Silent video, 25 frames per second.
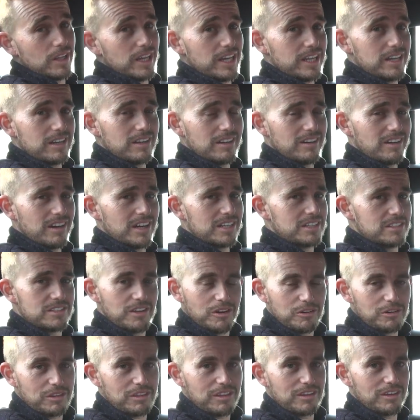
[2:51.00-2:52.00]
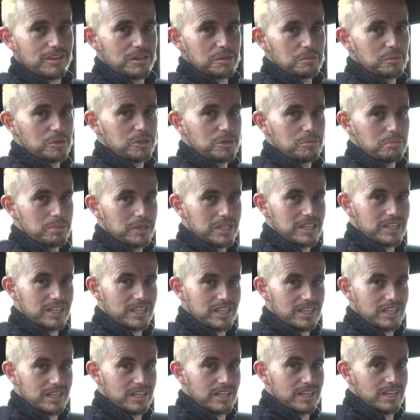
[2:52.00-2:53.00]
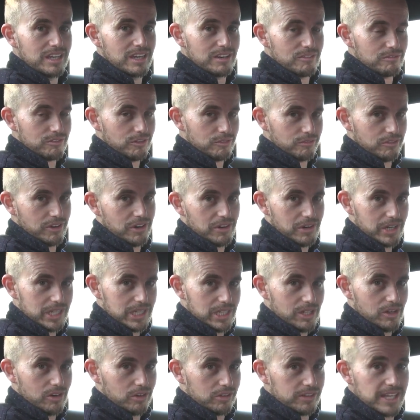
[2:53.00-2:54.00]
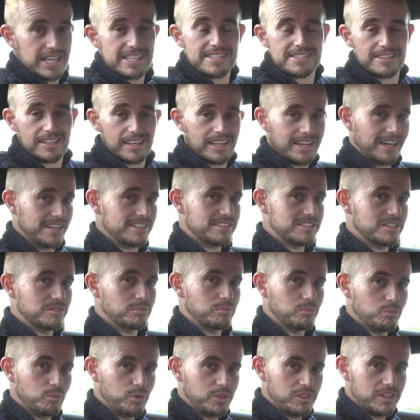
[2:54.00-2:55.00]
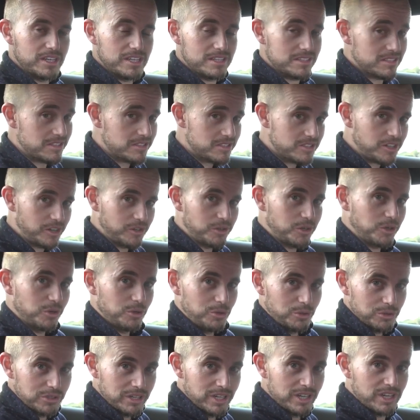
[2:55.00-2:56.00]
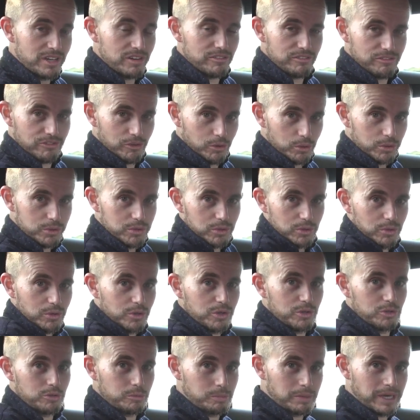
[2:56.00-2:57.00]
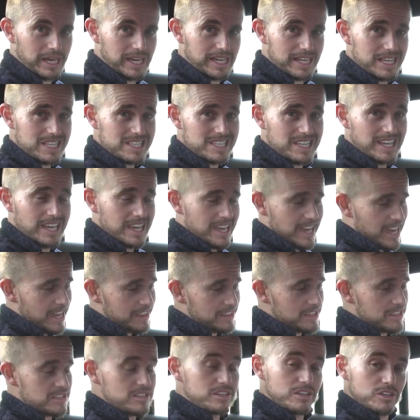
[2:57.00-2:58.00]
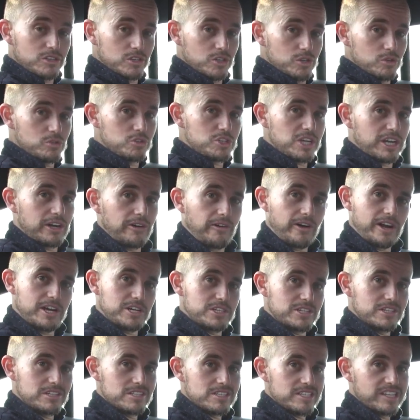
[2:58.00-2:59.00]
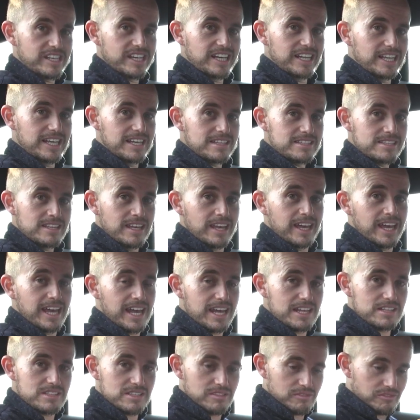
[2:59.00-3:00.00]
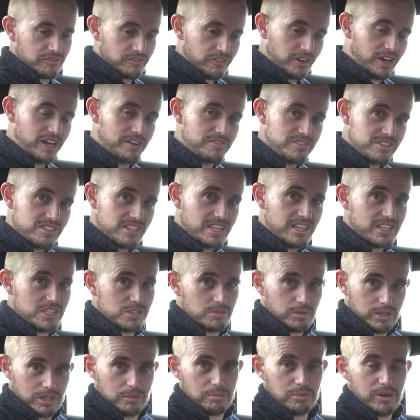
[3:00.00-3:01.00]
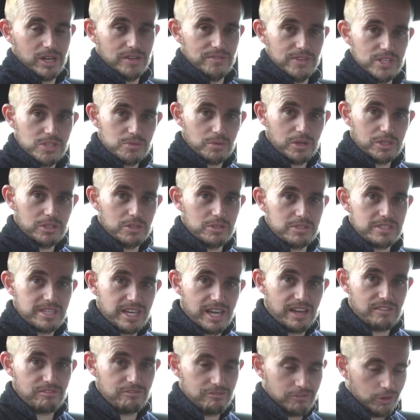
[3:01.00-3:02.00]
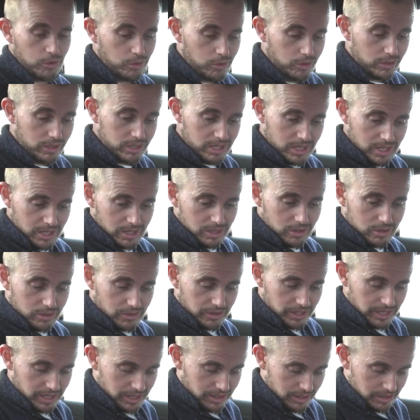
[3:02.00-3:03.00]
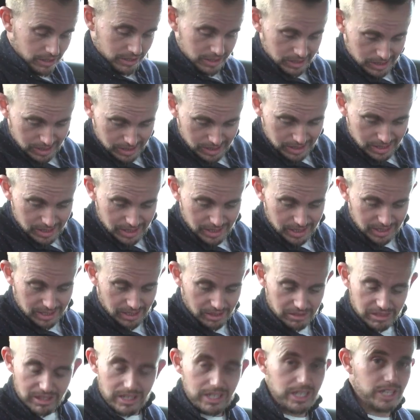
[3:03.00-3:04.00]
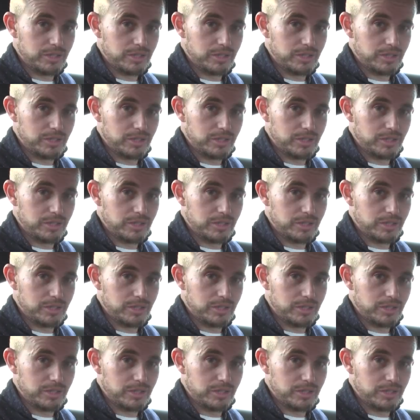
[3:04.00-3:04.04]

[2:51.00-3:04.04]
and I don't think I'd want to be here for very long. That's the custom with these so-called four-door coupes. And this new generation CLS has 5 seats, where the previous one used to have 4. Although I don't think